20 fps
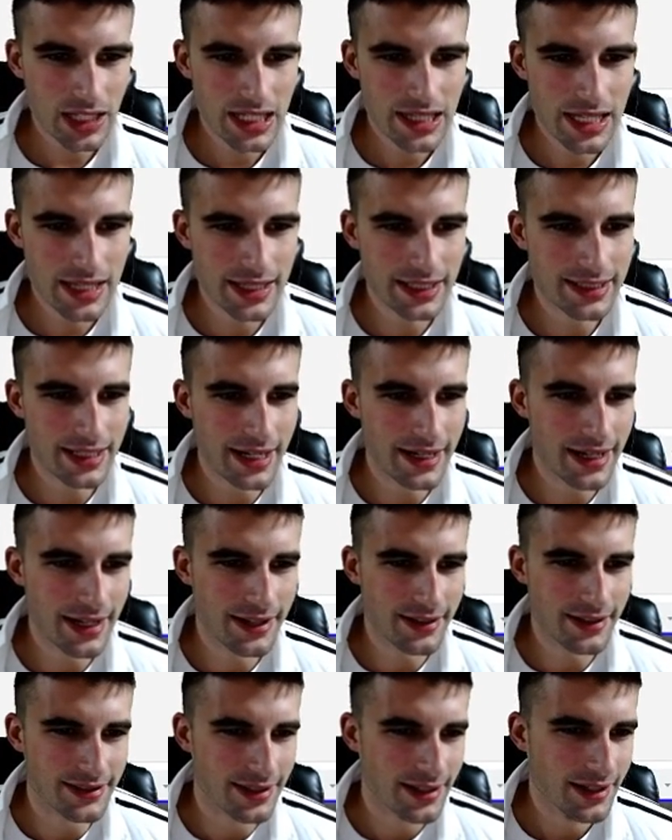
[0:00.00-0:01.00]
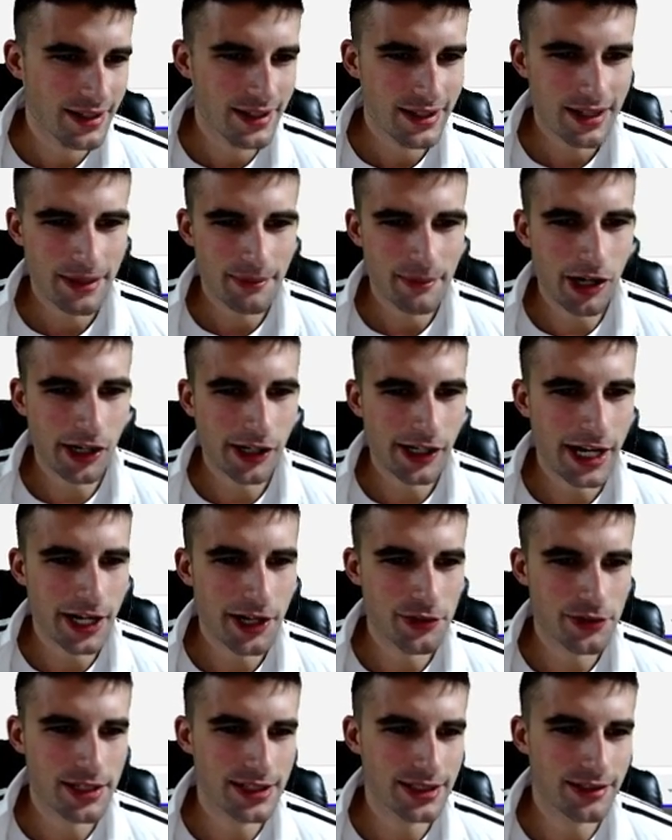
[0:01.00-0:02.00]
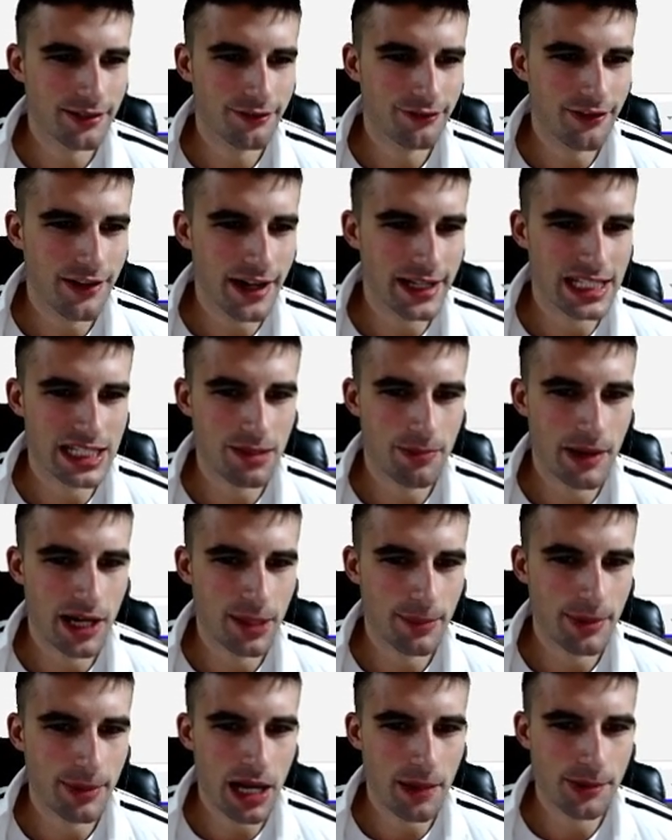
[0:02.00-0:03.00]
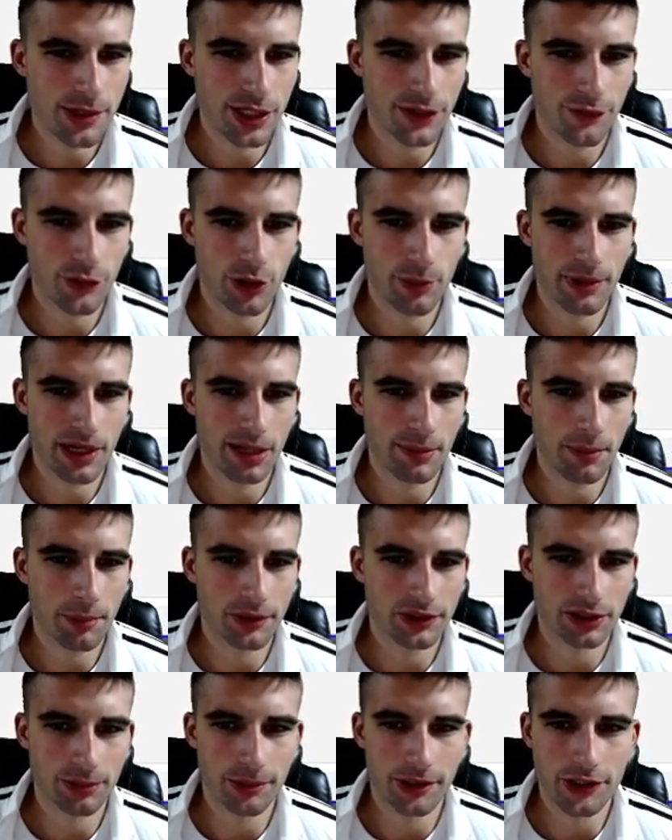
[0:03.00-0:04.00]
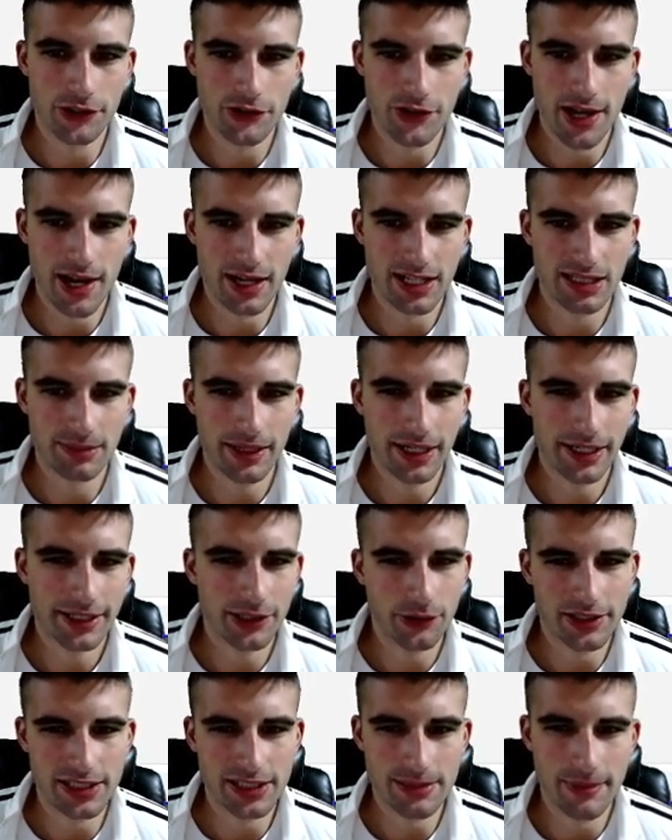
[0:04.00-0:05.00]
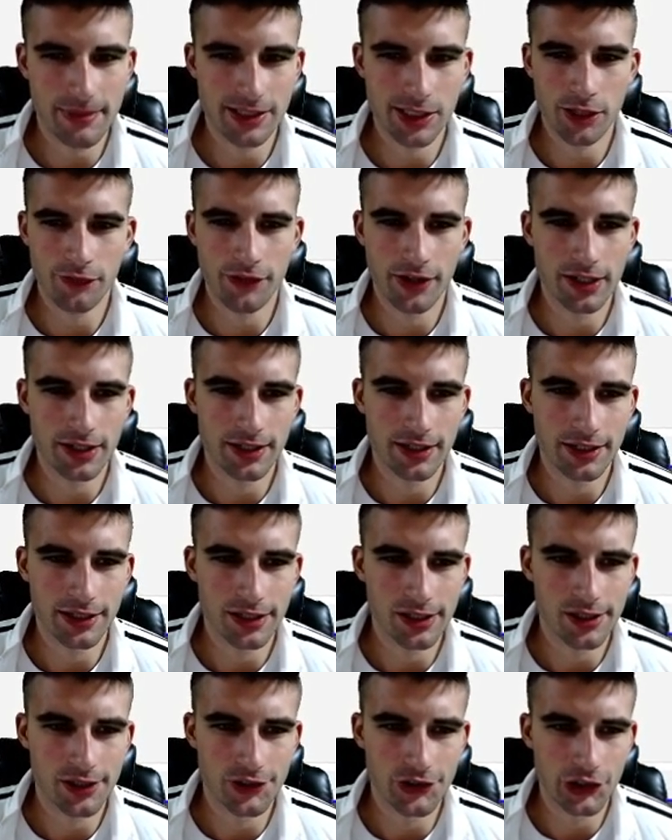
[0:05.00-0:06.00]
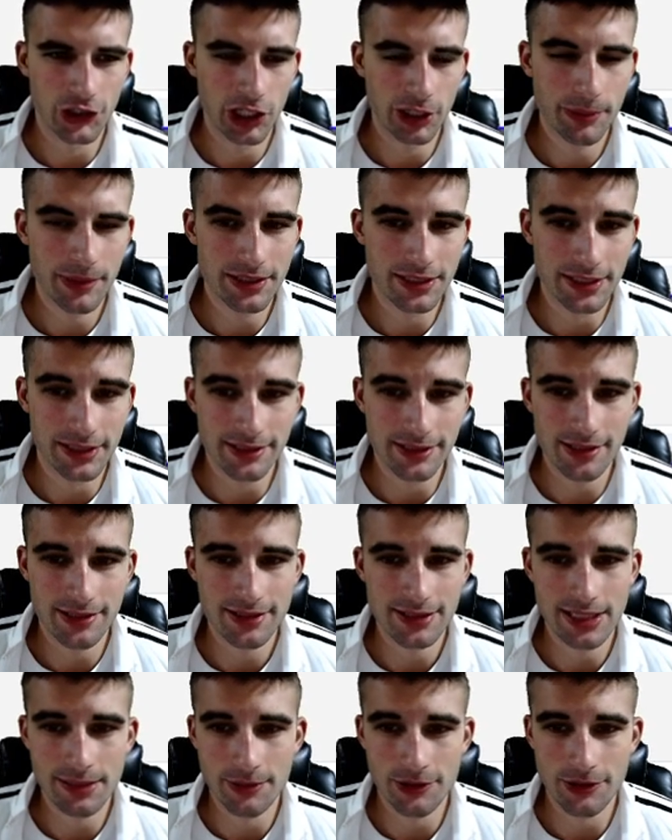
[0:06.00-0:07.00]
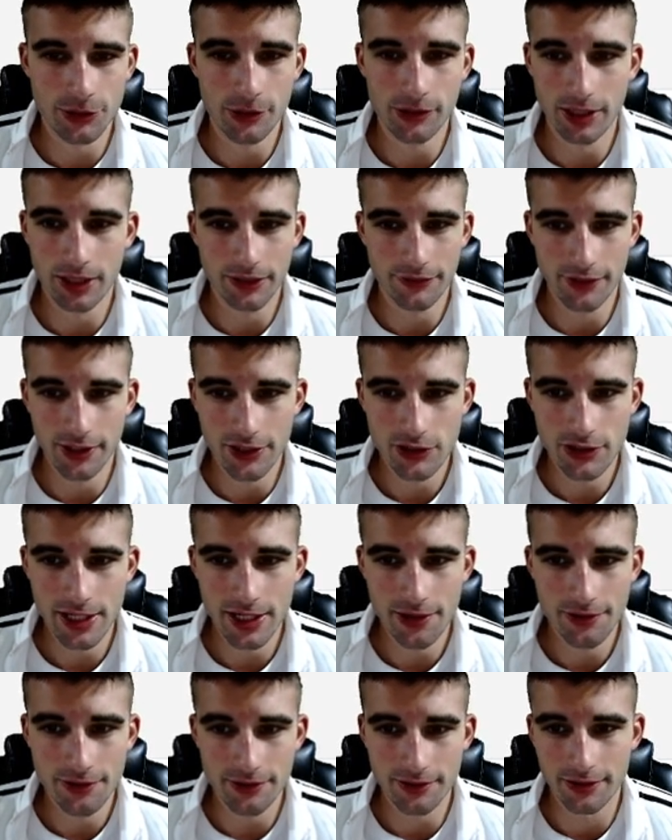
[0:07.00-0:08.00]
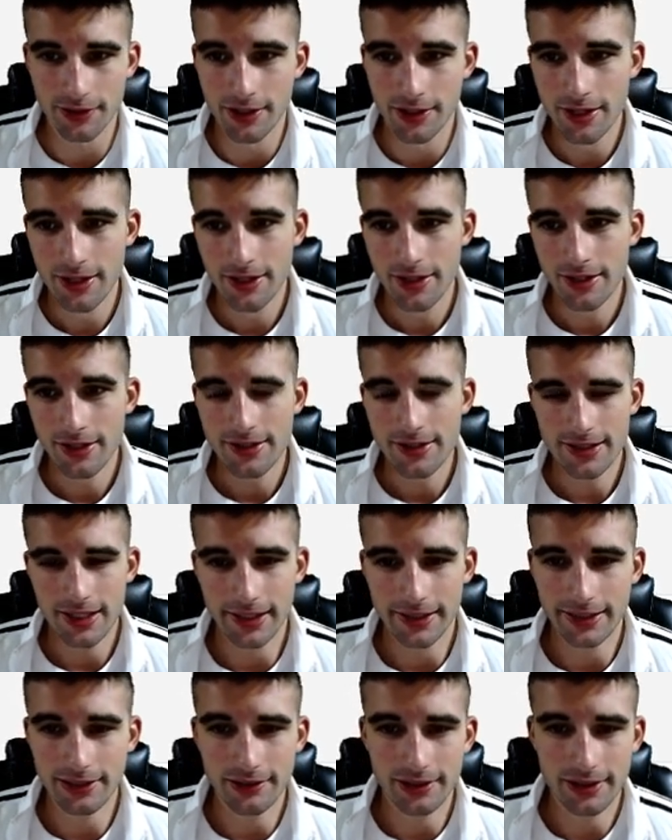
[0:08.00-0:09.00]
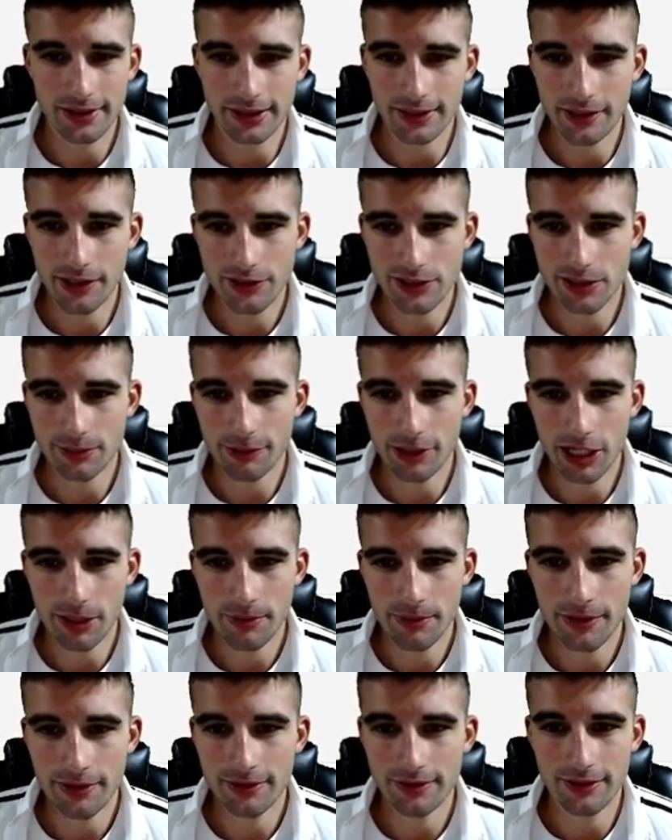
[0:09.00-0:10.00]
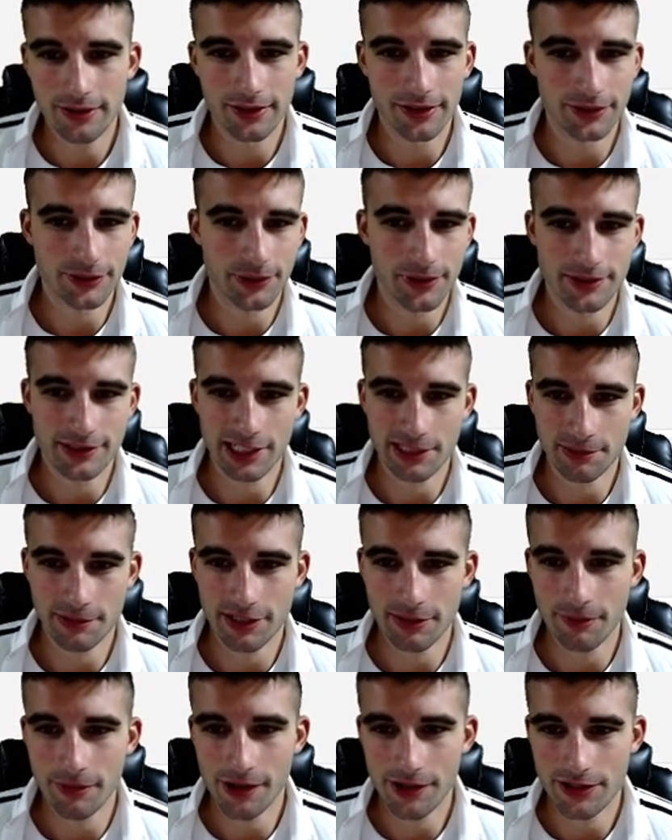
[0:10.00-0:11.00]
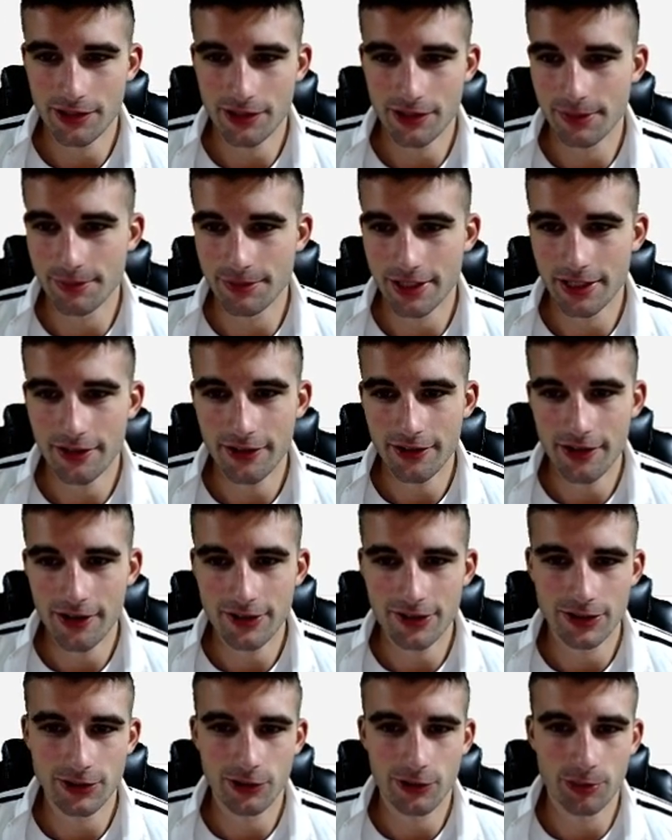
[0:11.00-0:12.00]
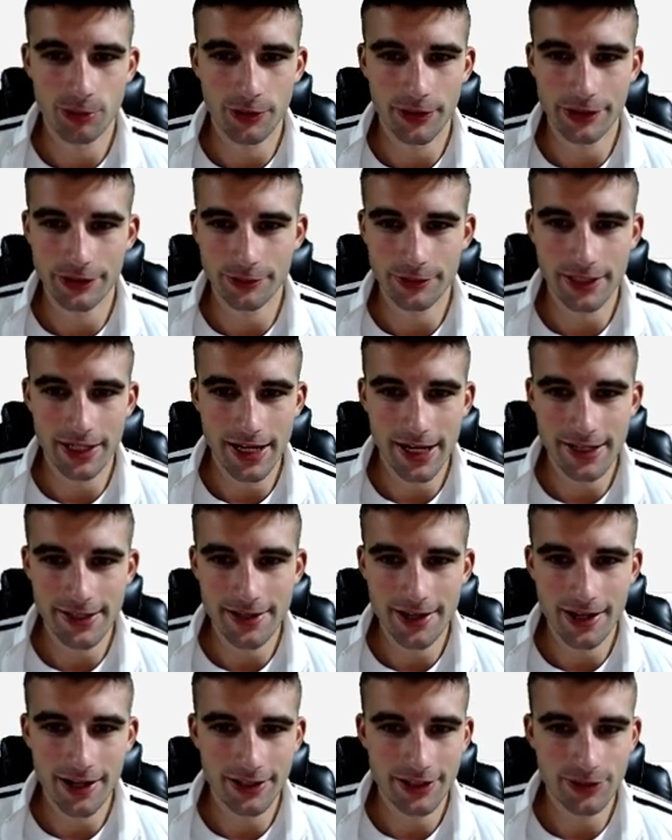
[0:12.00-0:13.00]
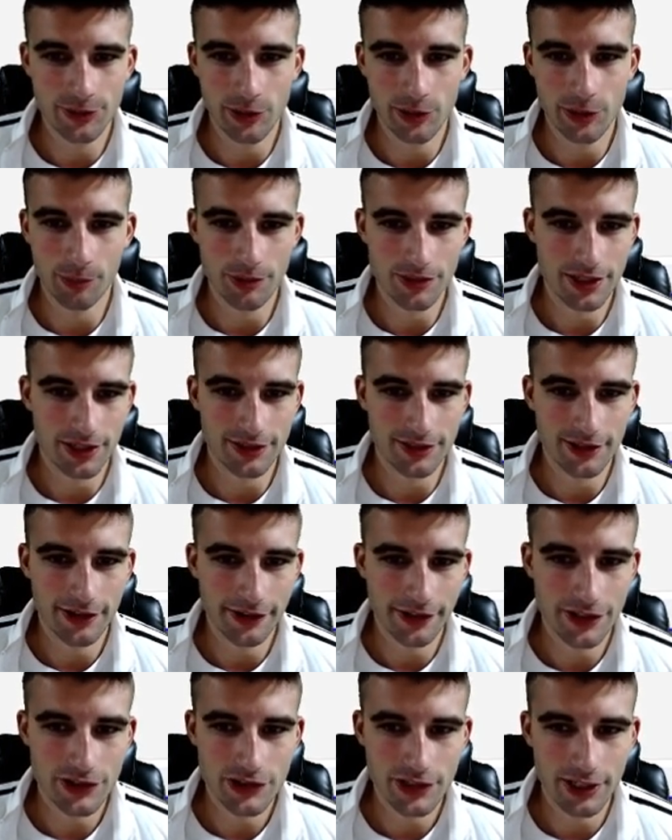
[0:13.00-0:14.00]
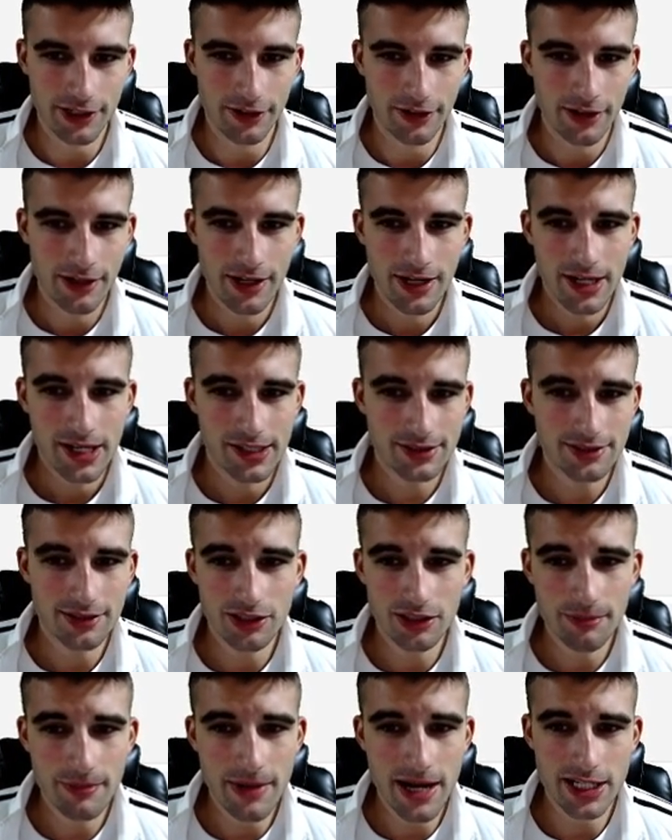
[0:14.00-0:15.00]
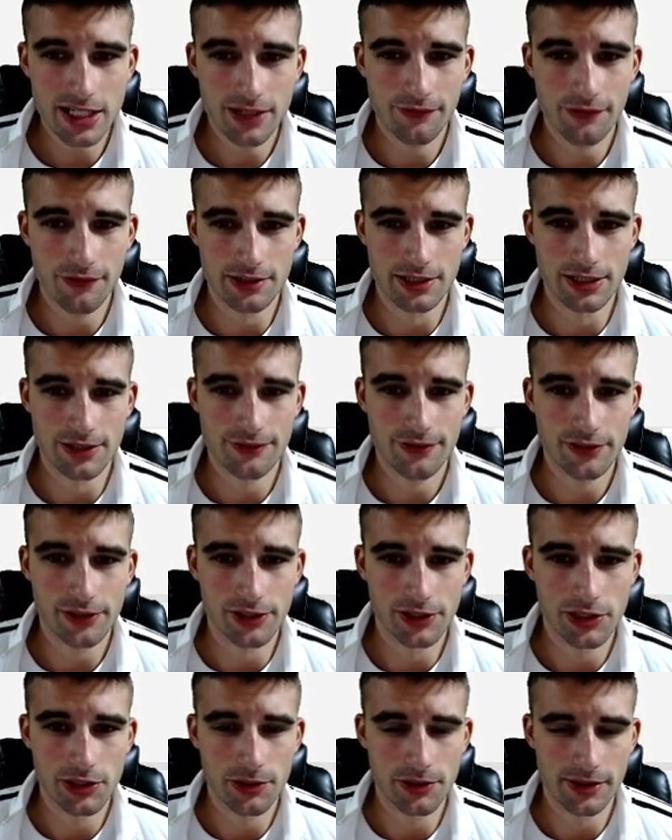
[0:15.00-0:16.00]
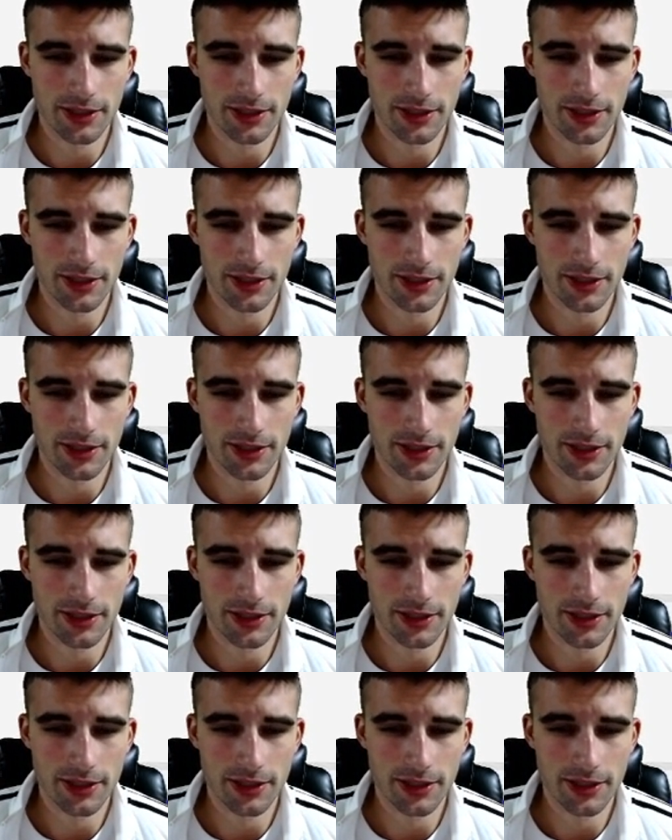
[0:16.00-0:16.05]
Then the tight ends. Mark Andrews, he's the fine spendable option if you're going to pair him up with Lamar Jackson, but I can only see myself getting here in tournaments. He does seem to score a lot of touchdowns, and he's kind of killing it in the air yards department. 26% marks to the team's air yards, 12.3 ADOT, 21% target share. And this is a good matchup versus Philly, too.